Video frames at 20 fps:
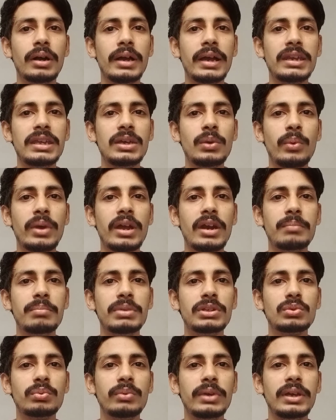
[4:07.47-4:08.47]
anywhere
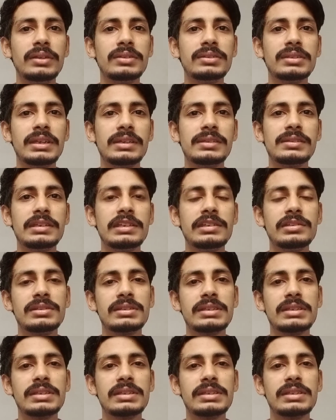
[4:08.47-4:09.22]
between $60,000 to